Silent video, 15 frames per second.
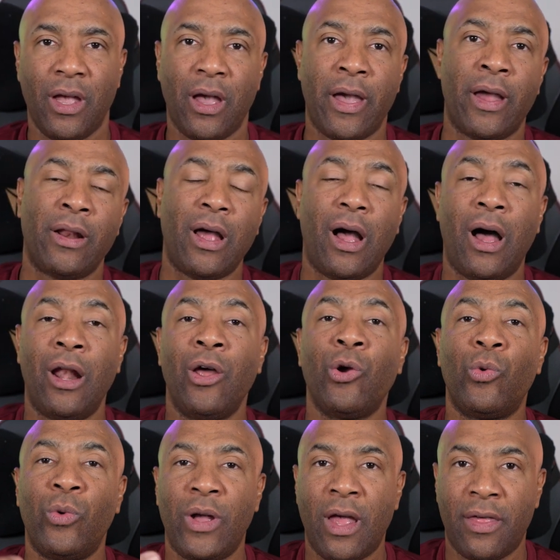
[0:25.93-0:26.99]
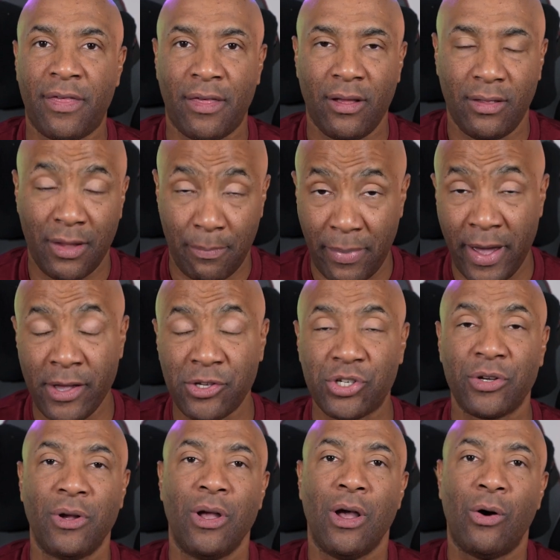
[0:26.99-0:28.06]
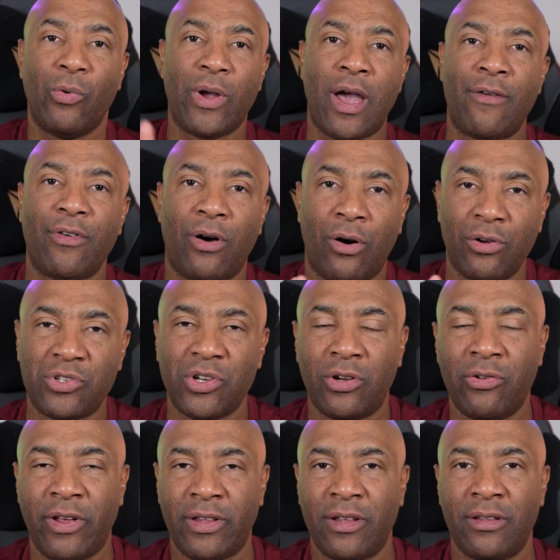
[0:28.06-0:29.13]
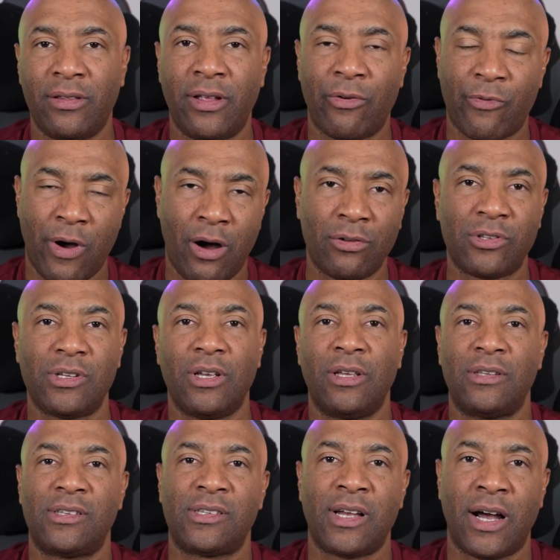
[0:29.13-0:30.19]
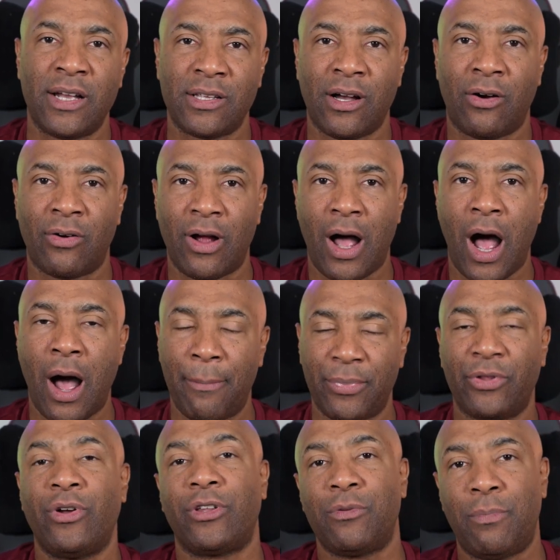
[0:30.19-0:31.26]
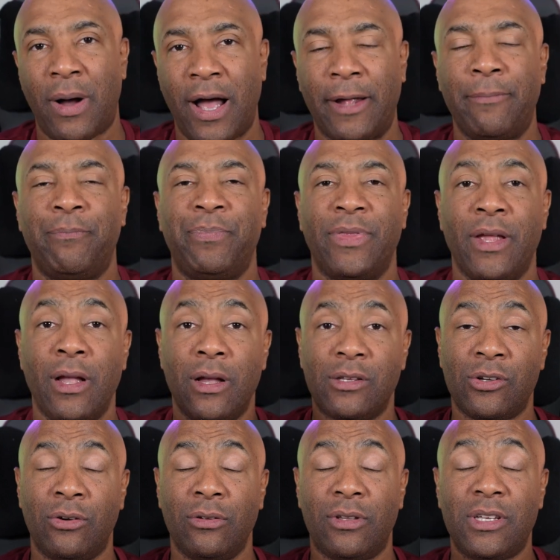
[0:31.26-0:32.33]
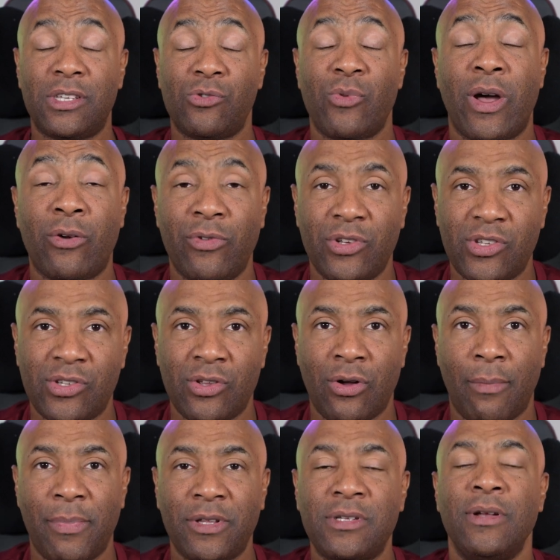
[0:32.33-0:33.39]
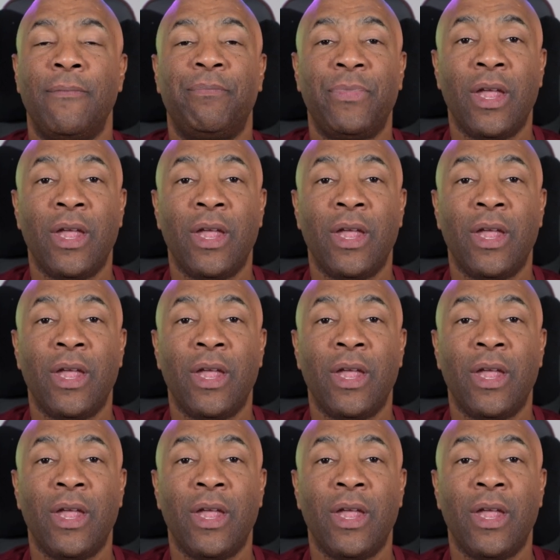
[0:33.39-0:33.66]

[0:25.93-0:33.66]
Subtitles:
And along with the page, we have also created the route inside our app.py. So this is where we stop it.